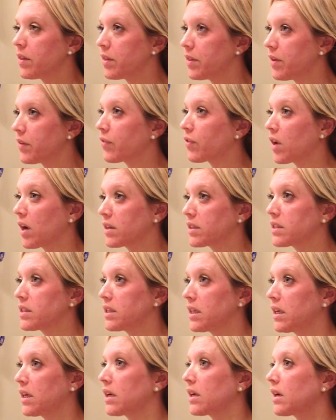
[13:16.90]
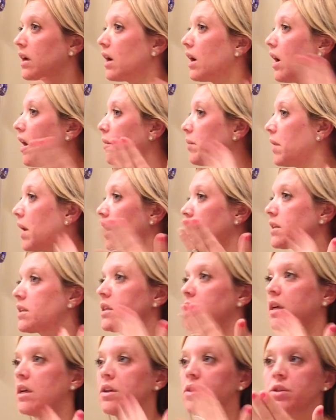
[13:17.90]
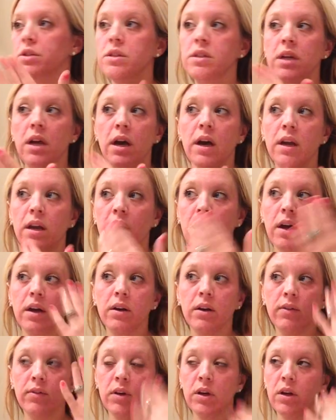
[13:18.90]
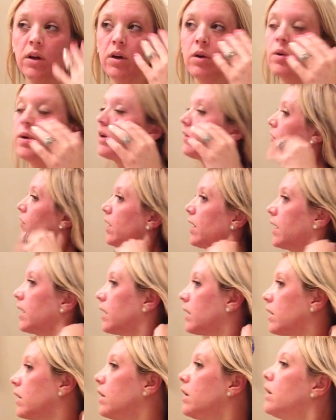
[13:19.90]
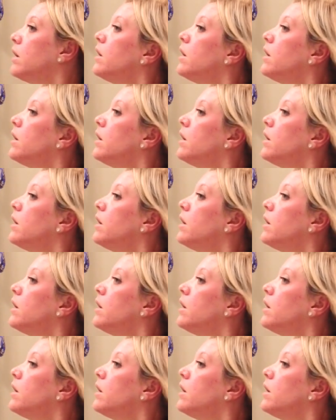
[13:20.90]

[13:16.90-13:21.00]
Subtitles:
the frosting I'm not seeing just yet, and I don't even know if I can